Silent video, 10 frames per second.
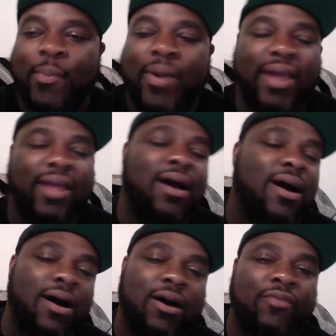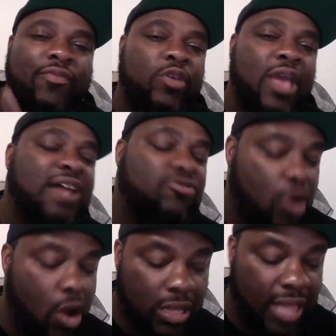But guys
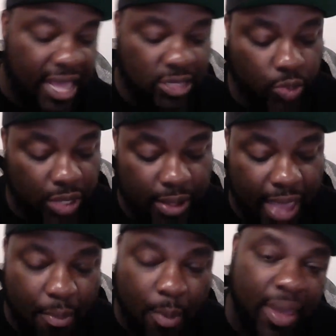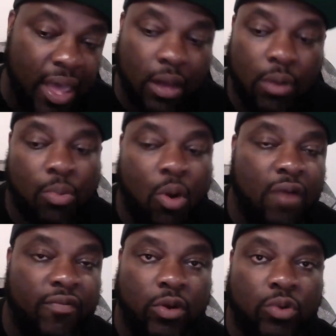were called last week at my man on
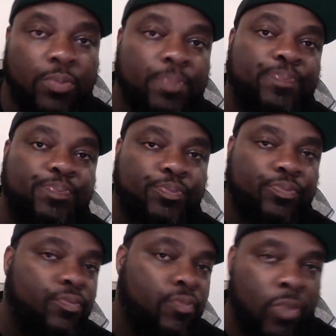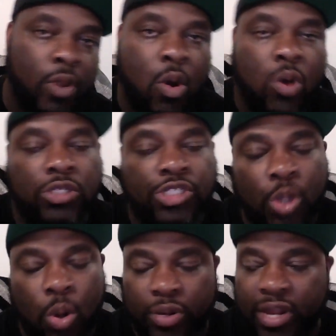Bravo on the
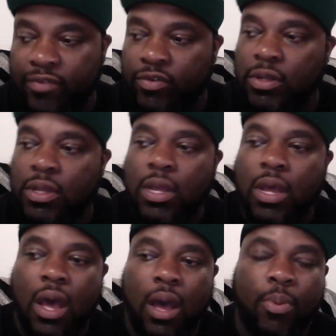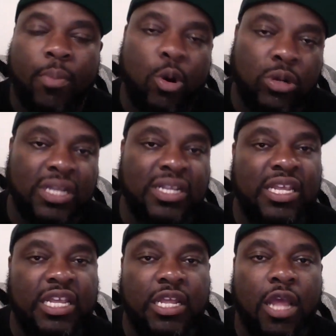show or whatever, promoting
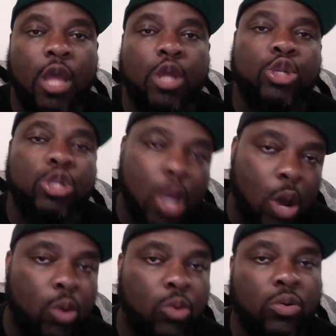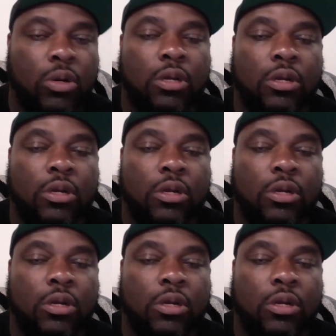the no